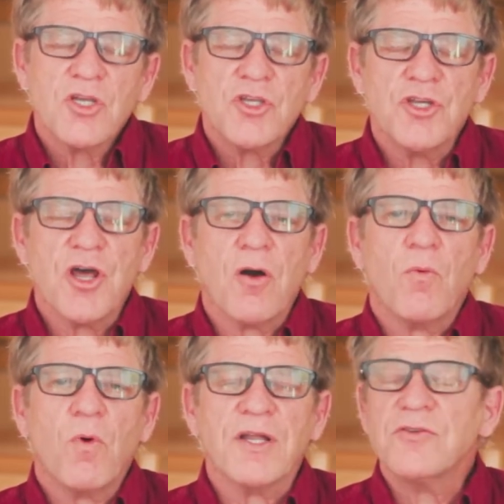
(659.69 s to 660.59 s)

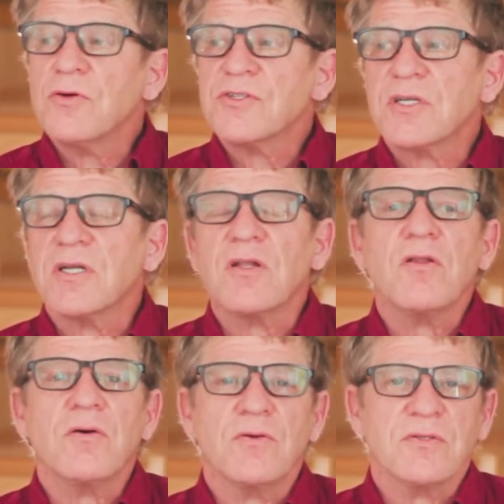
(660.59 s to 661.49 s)
one door is going to
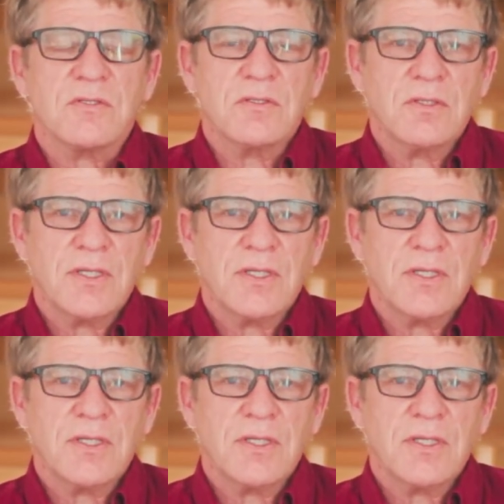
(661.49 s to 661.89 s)
close